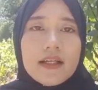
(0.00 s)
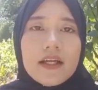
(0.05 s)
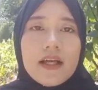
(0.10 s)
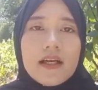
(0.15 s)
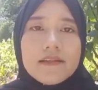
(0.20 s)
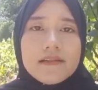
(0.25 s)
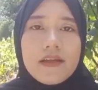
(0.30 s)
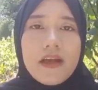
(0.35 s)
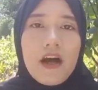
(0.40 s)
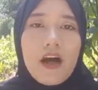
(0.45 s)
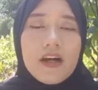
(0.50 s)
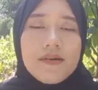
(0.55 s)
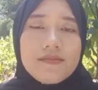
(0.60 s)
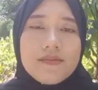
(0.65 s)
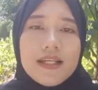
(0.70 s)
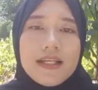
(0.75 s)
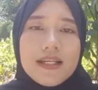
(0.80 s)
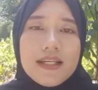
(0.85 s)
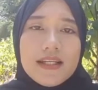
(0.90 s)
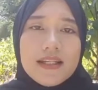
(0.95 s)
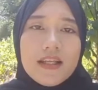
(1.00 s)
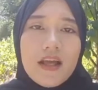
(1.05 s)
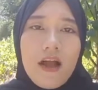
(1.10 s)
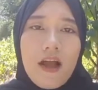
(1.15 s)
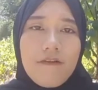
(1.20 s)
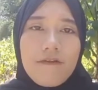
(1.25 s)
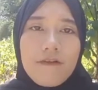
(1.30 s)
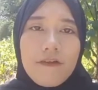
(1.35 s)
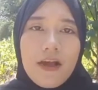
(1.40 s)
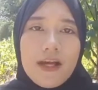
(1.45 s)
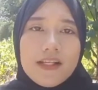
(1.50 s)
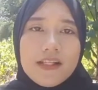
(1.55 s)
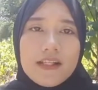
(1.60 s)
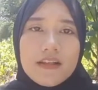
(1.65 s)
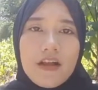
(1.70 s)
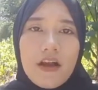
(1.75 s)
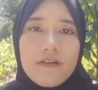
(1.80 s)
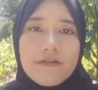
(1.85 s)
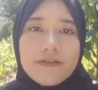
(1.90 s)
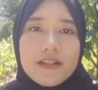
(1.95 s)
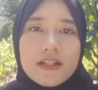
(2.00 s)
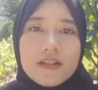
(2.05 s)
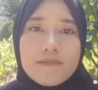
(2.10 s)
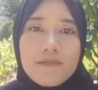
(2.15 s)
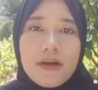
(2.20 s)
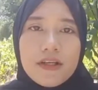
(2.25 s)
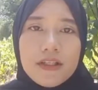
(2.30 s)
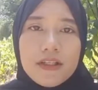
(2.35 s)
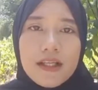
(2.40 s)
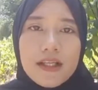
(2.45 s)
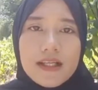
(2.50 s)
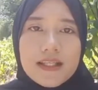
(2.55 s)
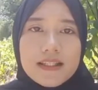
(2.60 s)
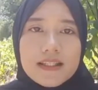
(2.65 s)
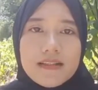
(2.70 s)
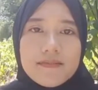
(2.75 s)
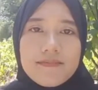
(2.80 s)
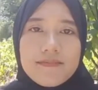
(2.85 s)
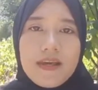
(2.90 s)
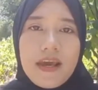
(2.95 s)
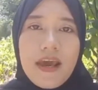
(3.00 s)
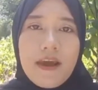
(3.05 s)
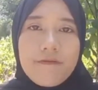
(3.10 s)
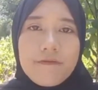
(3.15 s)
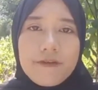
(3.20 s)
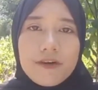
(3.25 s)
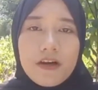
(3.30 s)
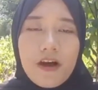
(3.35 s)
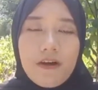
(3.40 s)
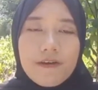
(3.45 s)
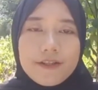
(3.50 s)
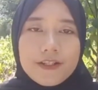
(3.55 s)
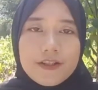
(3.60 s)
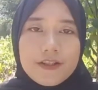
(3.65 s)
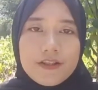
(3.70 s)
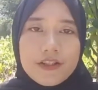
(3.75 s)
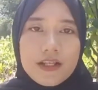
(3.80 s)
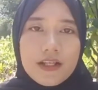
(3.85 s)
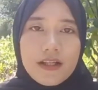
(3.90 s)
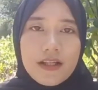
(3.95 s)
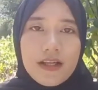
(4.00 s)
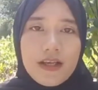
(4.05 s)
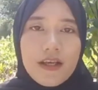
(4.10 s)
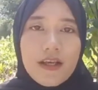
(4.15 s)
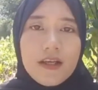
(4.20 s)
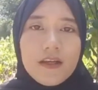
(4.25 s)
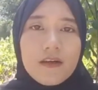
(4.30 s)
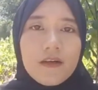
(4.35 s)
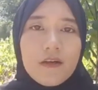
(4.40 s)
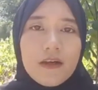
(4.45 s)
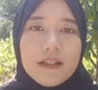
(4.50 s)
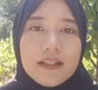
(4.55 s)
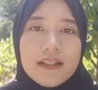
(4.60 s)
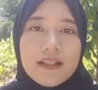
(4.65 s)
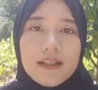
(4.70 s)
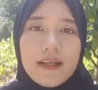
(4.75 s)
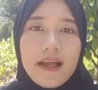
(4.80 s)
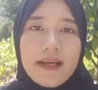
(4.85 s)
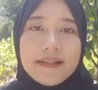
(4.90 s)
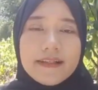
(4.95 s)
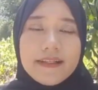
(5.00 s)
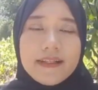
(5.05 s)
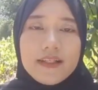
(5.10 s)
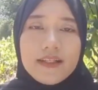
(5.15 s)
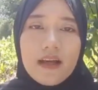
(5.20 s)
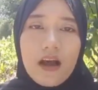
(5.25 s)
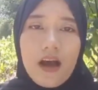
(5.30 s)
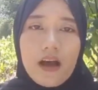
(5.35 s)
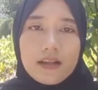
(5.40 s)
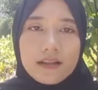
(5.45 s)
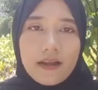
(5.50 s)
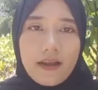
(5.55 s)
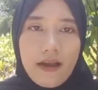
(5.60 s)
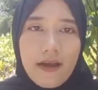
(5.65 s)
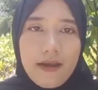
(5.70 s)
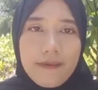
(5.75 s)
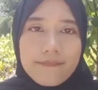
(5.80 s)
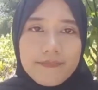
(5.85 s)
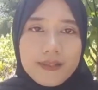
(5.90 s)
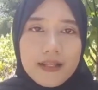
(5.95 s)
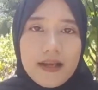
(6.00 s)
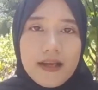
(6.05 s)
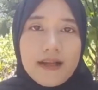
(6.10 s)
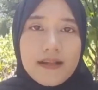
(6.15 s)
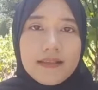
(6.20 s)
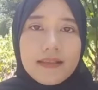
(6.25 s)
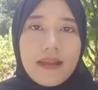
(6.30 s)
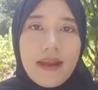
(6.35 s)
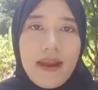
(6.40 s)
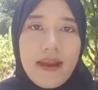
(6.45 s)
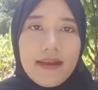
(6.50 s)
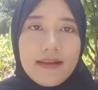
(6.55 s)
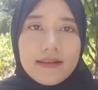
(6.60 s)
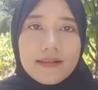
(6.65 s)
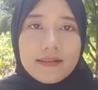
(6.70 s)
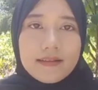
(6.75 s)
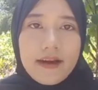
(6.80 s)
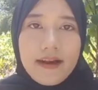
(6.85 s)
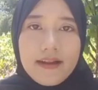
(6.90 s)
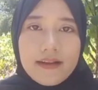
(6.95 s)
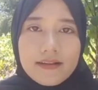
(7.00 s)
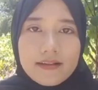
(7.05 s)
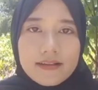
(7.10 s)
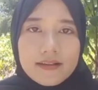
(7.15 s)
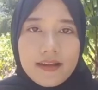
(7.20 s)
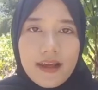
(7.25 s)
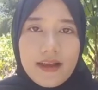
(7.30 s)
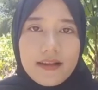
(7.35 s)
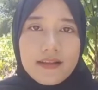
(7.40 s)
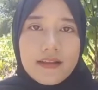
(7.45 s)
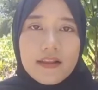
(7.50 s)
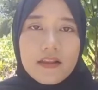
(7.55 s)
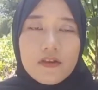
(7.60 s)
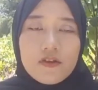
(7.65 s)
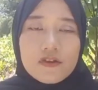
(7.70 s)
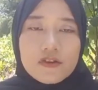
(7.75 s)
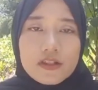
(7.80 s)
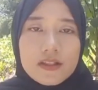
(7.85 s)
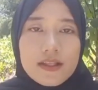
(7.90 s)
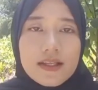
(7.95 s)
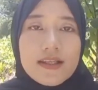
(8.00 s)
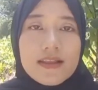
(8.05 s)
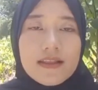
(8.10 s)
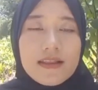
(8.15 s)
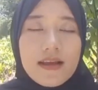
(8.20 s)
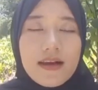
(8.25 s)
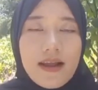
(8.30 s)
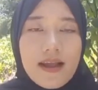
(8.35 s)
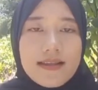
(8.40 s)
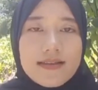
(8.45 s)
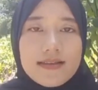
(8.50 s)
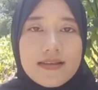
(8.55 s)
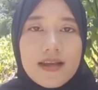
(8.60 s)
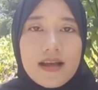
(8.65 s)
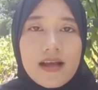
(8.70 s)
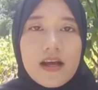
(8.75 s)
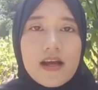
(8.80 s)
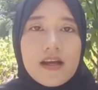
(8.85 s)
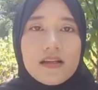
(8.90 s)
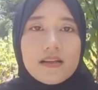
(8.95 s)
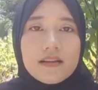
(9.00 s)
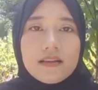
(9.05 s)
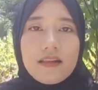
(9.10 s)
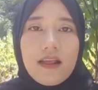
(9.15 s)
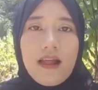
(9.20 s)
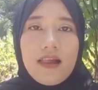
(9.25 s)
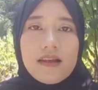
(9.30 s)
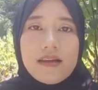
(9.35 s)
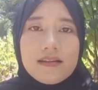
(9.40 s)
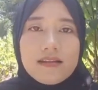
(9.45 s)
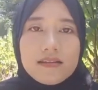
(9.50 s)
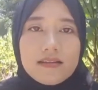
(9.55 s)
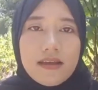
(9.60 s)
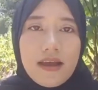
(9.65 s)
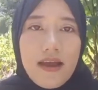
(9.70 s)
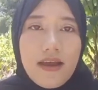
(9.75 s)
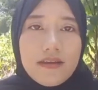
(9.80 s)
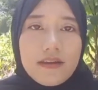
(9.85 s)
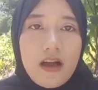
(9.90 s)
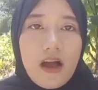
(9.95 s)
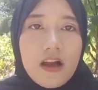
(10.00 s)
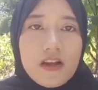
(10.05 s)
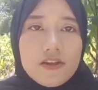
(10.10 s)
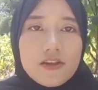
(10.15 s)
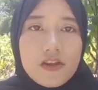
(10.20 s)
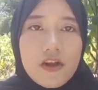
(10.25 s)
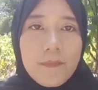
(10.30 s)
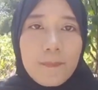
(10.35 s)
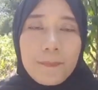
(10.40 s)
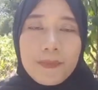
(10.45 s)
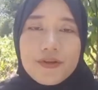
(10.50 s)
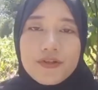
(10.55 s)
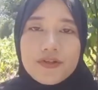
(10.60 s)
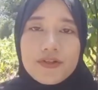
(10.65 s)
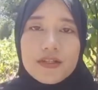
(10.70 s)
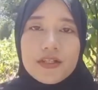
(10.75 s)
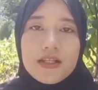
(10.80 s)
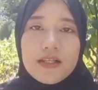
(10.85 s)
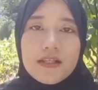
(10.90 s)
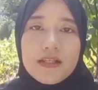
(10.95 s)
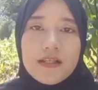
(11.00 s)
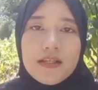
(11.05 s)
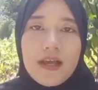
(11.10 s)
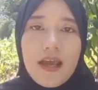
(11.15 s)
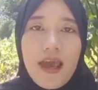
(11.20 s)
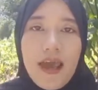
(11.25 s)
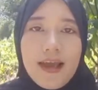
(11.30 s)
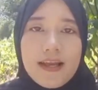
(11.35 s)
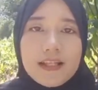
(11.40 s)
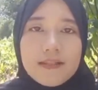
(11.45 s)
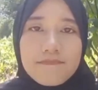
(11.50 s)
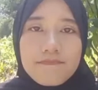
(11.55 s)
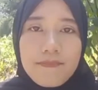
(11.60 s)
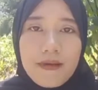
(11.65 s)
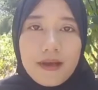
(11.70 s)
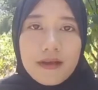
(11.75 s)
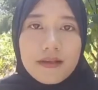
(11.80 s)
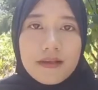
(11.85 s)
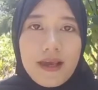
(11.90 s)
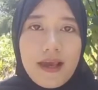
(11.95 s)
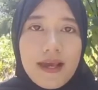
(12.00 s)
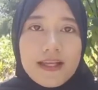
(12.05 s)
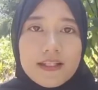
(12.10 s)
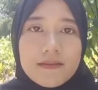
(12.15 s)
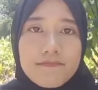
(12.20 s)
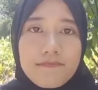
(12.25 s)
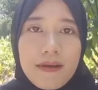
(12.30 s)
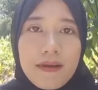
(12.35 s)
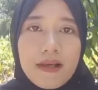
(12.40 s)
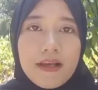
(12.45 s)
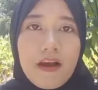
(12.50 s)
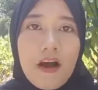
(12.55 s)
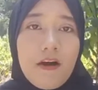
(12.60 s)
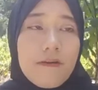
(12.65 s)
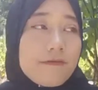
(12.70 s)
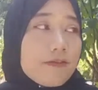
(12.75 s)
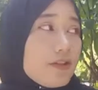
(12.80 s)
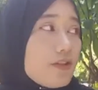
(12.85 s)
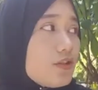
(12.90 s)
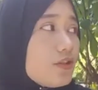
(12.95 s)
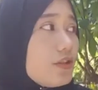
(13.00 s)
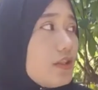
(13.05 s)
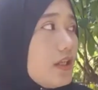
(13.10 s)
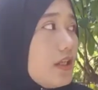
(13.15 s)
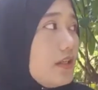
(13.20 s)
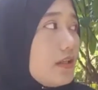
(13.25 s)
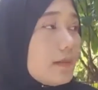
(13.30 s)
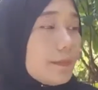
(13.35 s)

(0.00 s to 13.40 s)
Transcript: The object in the evaluation of this model is the behavior of students, including learning outcomes, traits, attitude, interests, talents, and also personally expect of students.